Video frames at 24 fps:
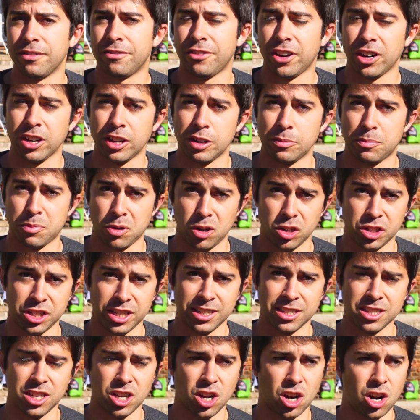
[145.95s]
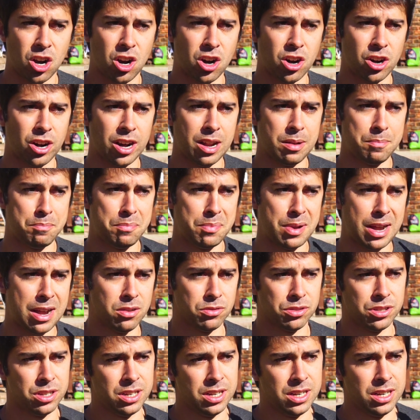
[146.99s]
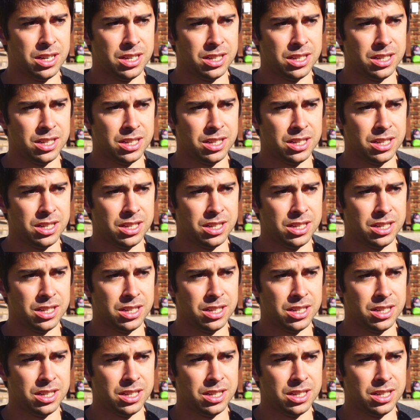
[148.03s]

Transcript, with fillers: final year projects are about